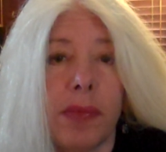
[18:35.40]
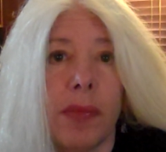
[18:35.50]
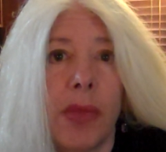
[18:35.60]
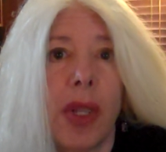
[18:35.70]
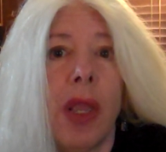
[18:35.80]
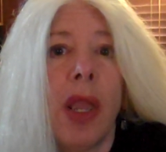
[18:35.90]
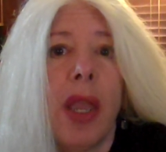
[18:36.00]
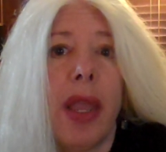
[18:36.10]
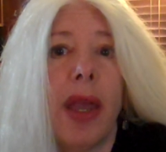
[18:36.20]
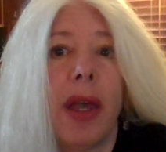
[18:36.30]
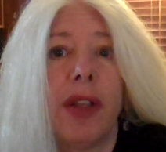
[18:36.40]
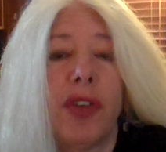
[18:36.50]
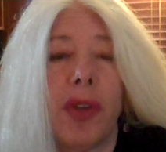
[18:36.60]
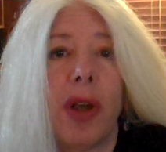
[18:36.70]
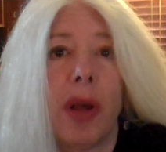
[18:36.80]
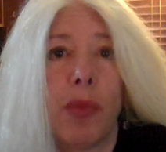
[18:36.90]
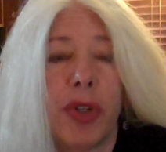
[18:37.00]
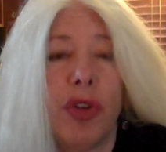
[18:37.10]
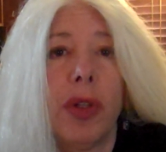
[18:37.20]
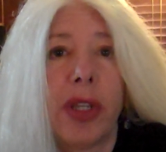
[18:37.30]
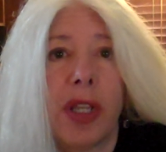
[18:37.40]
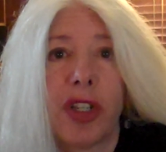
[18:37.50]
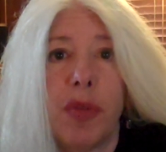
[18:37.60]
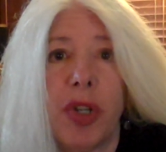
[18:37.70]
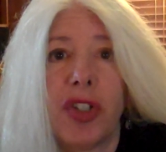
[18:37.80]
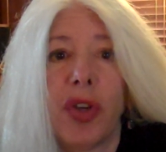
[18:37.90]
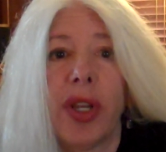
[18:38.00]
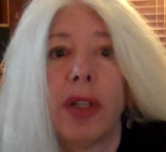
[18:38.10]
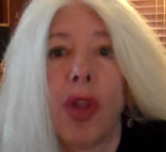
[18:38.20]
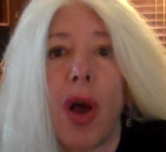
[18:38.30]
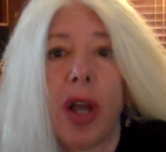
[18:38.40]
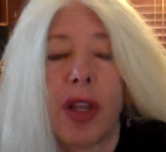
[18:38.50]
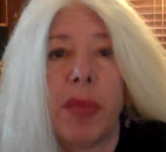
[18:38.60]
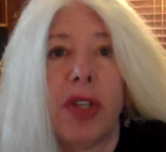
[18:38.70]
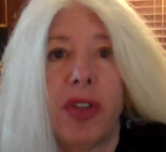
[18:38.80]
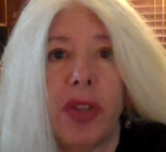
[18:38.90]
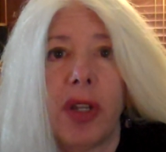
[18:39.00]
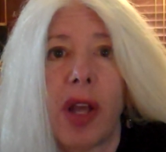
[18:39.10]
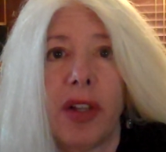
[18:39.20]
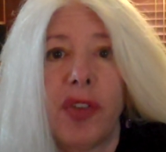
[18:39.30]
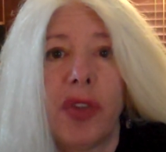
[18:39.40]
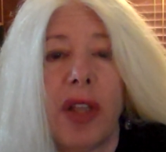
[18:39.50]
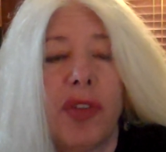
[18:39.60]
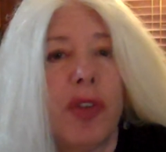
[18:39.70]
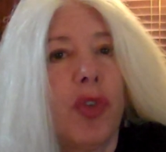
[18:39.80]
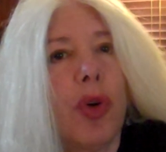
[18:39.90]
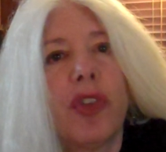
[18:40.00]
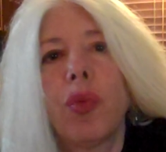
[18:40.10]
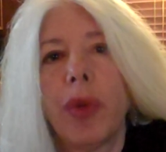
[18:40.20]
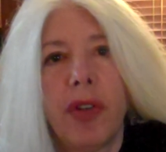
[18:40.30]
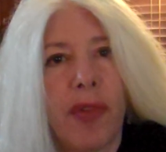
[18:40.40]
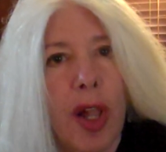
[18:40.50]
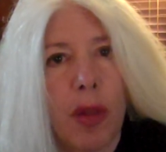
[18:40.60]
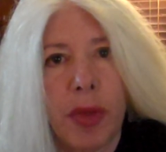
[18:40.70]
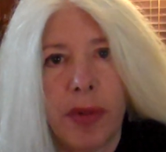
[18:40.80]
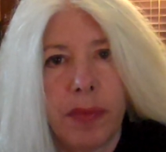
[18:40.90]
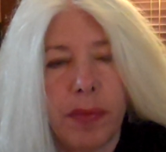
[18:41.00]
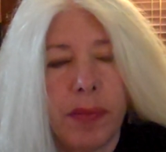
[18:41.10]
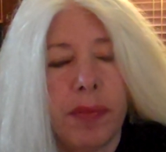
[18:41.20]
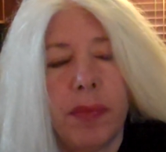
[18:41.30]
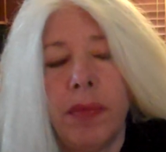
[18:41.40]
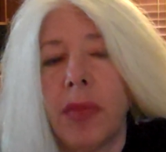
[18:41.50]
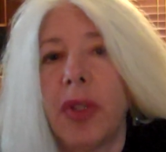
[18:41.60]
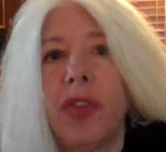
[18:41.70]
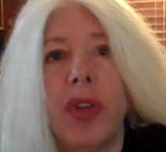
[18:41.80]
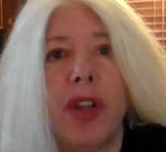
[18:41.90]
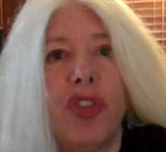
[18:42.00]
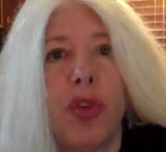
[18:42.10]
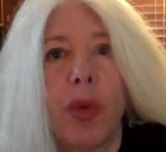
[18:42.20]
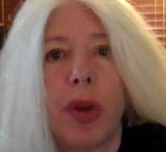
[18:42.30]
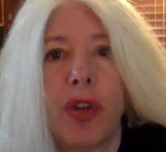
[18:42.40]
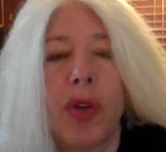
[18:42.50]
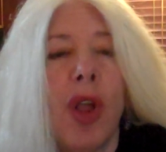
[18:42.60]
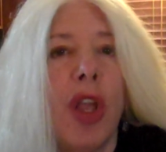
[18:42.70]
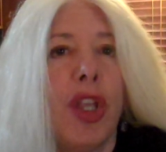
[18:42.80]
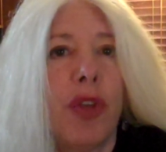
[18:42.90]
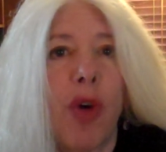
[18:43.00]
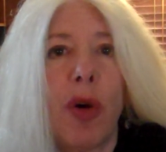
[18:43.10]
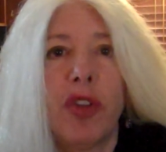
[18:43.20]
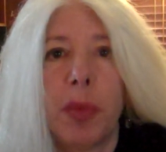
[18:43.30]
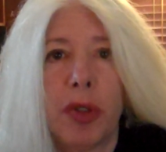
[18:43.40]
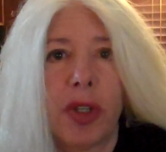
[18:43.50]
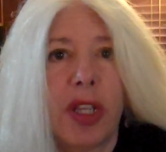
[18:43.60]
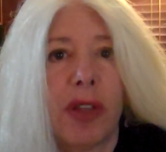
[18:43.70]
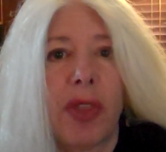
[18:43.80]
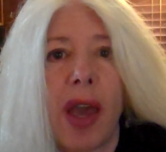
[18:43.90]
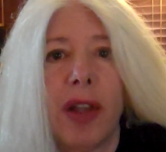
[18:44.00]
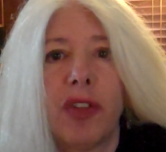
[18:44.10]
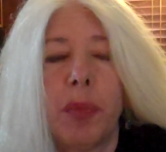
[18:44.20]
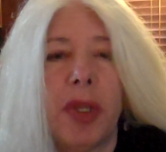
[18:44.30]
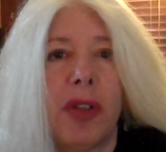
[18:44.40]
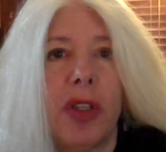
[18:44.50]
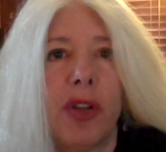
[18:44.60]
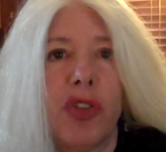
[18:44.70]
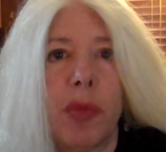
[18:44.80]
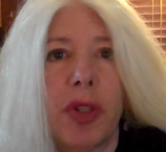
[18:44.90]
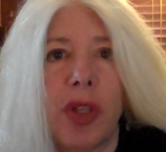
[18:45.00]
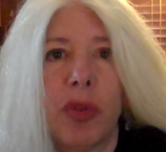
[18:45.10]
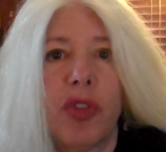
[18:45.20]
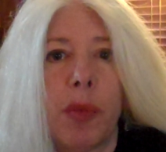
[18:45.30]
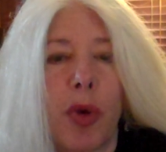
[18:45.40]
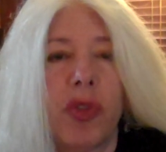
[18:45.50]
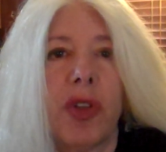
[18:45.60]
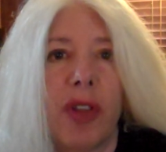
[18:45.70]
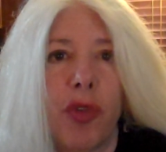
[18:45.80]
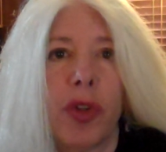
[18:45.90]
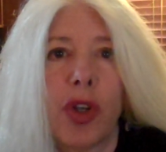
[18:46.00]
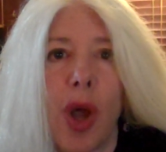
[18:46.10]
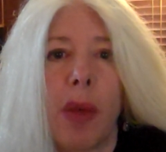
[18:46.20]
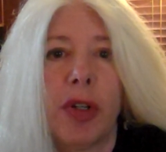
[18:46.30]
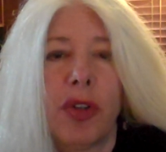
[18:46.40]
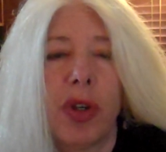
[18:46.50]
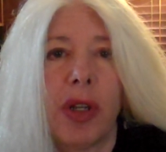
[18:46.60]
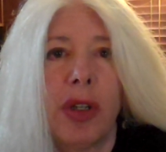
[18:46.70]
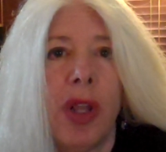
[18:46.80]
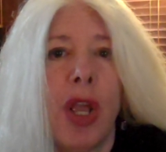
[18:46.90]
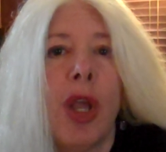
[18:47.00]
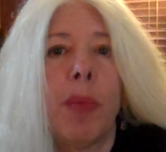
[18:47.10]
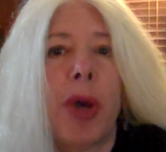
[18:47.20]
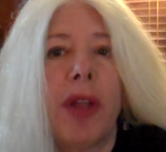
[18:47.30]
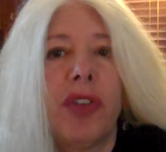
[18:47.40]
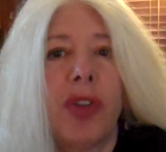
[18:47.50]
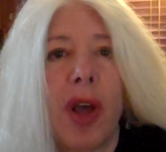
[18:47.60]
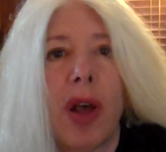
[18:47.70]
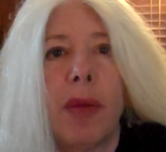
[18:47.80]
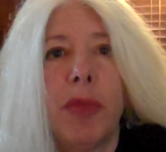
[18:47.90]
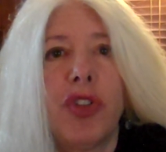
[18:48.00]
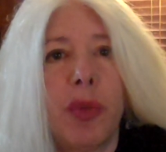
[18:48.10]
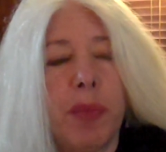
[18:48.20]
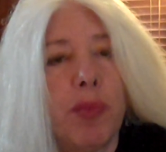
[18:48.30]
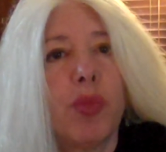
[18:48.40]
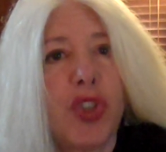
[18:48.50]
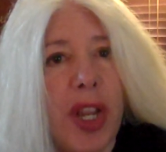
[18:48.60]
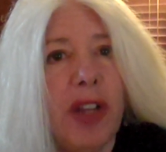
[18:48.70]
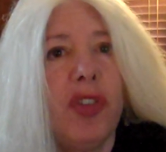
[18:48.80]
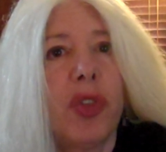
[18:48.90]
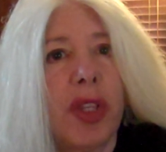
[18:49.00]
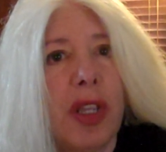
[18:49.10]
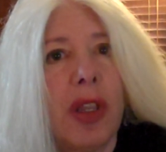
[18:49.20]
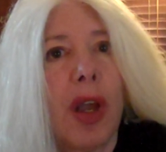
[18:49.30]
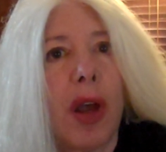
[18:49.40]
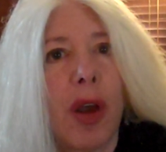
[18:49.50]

Yeah. And when you're looking at communitarian law coming into the United States, and of course redevelopment is an issue where you've always been looking at that as being something that was supposedly for the common good, but to change the